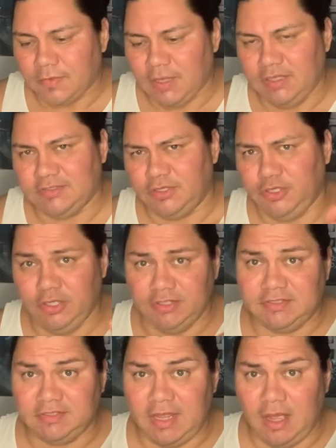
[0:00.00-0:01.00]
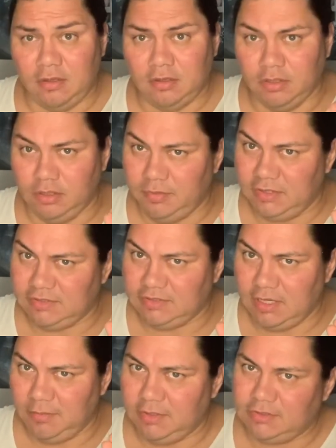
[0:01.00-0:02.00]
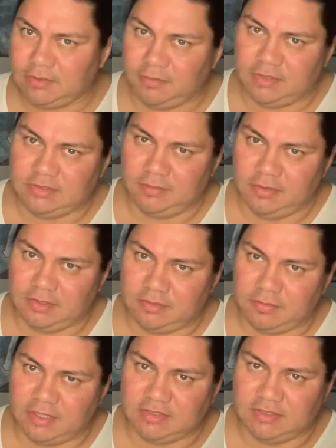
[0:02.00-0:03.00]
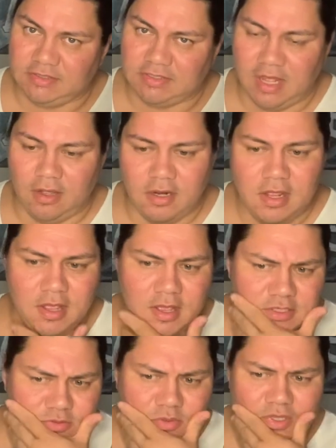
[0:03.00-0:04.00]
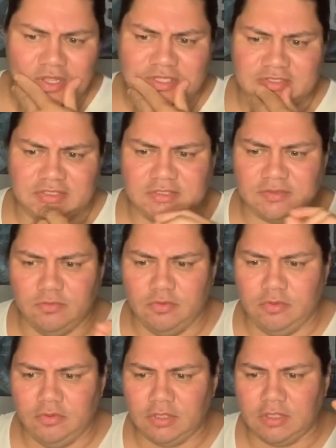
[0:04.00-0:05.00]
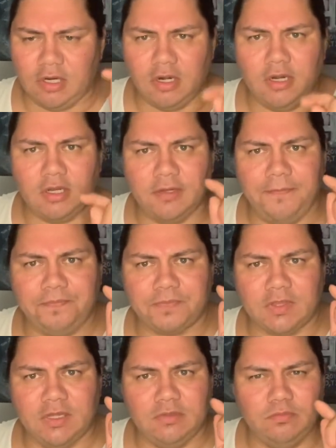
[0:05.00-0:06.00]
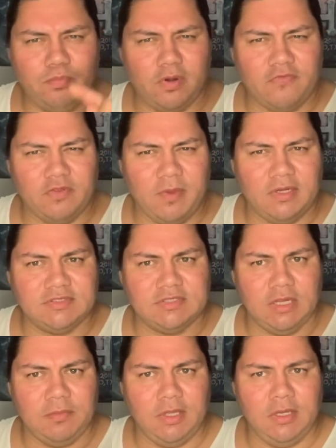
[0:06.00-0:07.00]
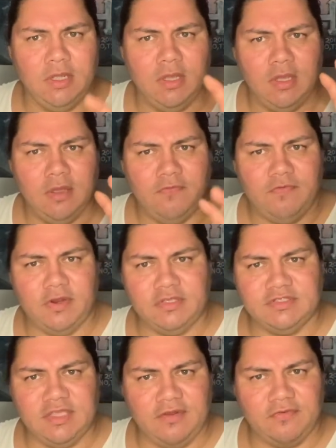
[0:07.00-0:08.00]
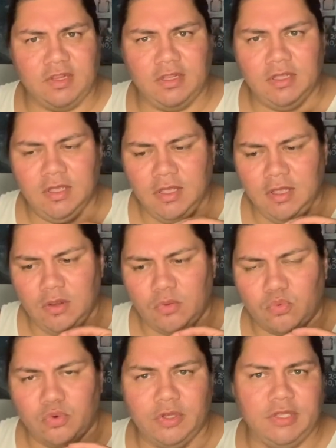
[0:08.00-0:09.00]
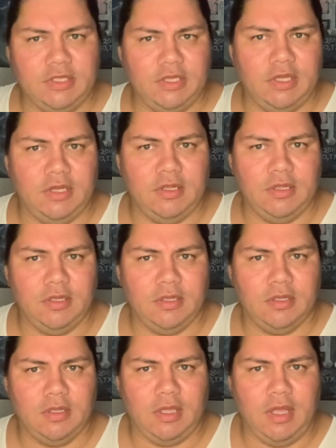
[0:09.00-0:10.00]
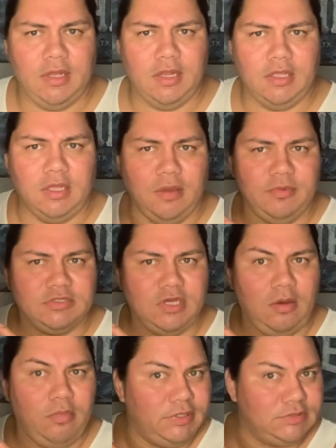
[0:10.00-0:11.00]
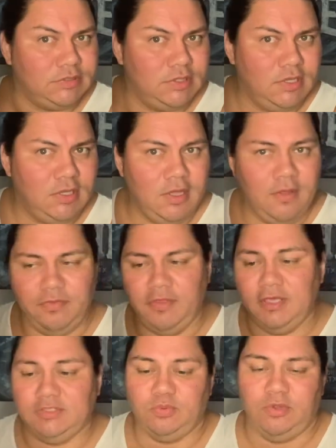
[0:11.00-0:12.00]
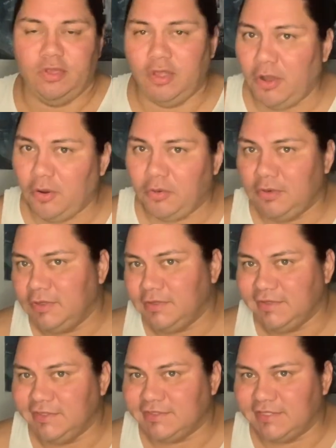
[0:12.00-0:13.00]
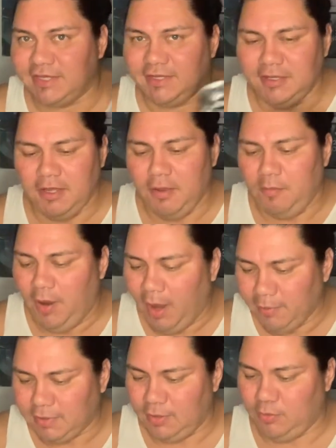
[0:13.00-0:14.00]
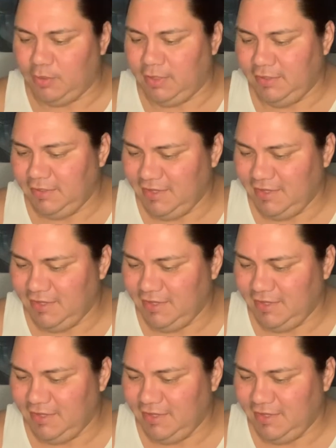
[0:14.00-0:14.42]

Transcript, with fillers: It's a good stout, a little bit of cinnamon, so it makes it it Mexican style. It's really smooth, dark, perfect amount of cinnamon, very savory, really good, and they come in tall boys. This one though is the pumpkin one.